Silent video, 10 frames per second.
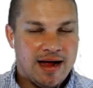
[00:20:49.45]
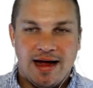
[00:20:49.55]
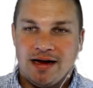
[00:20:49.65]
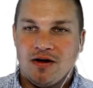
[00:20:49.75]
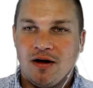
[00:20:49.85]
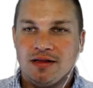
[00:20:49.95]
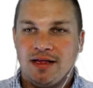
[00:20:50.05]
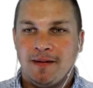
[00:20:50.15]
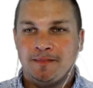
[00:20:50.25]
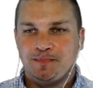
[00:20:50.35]
I called
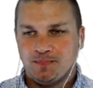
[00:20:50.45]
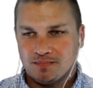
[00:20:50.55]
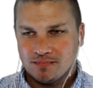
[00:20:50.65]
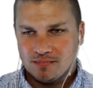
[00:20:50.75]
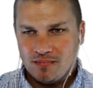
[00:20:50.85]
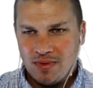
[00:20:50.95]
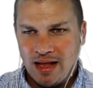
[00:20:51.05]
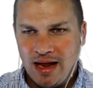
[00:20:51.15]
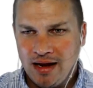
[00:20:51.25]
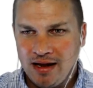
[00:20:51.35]
them,
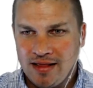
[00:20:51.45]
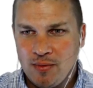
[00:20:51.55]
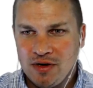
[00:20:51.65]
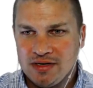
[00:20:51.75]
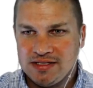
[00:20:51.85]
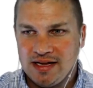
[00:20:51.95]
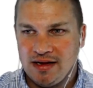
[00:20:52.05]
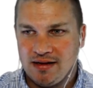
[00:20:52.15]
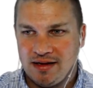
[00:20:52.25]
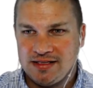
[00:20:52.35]
and they wouldn't
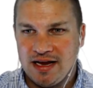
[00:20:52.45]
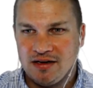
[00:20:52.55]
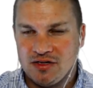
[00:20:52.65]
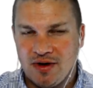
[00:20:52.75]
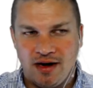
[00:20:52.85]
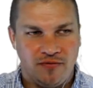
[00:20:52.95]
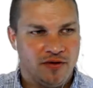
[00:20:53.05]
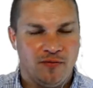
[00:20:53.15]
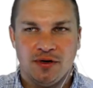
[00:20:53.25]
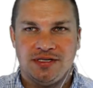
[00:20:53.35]
extend us credit for a
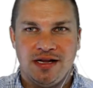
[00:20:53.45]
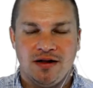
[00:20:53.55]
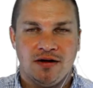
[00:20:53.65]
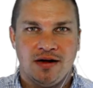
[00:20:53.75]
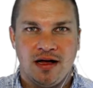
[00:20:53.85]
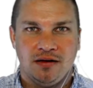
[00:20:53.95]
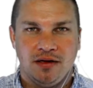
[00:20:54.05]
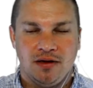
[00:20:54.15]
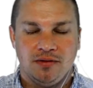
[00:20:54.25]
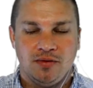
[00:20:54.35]
$1,400
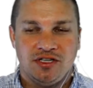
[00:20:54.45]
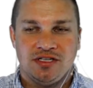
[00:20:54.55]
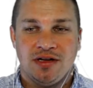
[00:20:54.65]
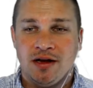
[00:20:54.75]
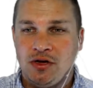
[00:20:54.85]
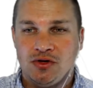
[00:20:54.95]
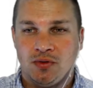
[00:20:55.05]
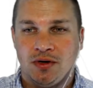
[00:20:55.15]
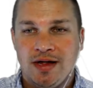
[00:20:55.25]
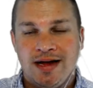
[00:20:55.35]
load, which is
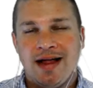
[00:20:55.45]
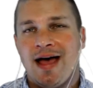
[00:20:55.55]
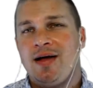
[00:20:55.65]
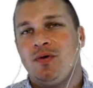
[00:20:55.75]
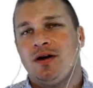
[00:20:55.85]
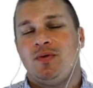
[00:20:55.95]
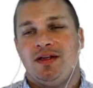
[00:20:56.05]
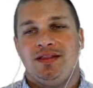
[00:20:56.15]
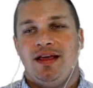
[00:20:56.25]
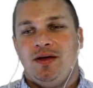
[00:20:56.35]
unusual. Now, I work
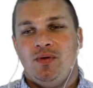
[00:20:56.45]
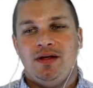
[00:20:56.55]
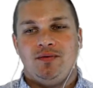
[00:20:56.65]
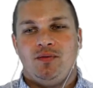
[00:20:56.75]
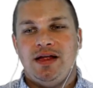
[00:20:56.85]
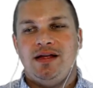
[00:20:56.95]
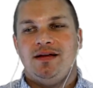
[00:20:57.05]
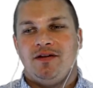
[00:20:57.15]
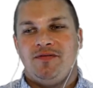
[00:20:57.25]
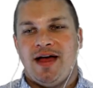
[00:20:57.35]
with, we
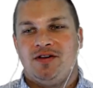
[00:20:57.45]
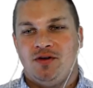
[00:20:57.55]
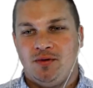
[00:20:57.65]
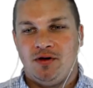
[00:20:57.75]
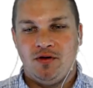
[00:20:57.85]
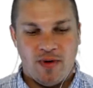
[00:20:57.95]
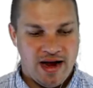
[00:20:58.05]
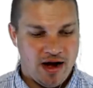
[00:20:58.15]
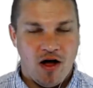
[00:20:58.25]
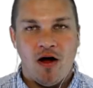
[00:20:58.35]
are factorable
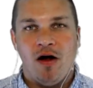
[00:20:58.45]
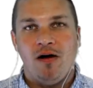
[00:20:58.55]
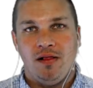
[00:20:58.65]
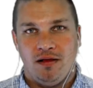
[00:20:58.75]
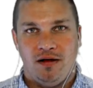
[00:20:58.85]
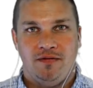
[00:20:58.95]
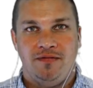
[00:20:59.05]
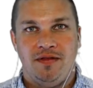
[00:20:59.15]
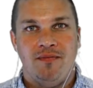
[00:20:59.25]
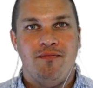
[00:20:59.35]
by all of
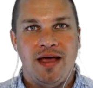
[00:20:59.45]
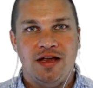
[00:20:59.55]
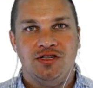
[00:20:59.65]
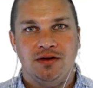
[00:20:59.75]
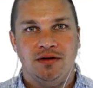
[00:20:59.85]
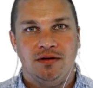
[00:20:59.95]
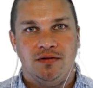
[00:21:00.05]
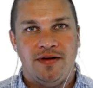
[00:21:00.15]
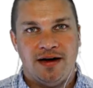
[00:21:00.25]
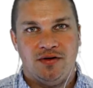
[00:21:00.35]
the major
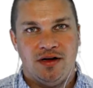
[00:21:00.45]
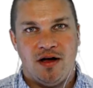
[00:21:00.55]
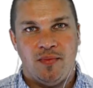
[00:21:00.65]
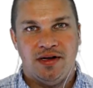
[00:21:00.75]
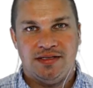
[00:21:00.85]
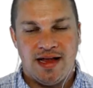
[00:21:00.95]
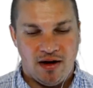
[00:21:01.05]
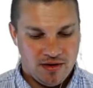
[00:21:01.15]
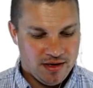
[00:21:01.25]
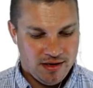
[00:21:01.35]
factoring companies
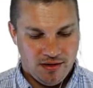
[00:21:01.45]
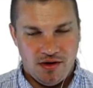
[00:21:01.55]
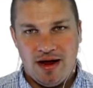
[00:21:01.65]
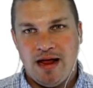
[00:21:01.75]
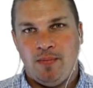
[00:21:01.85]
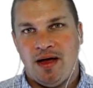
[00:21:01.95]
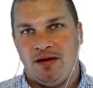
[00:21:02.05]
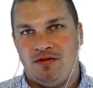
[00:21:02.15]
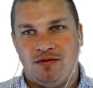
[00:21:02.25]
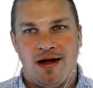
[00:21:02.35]
now. Your
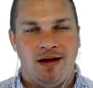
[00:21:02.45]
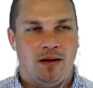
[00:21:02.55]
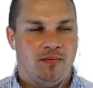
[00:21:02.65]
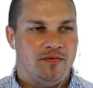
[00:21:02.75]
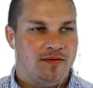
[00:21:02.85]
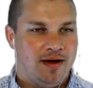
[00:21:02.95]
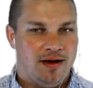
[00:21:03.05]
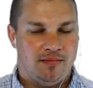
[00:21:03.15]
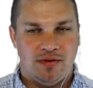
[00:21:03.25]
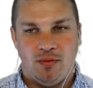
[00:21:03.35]
Apex, Triumph,
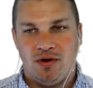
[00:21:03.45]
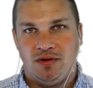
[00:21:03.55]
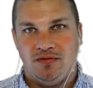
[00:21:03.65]
I work with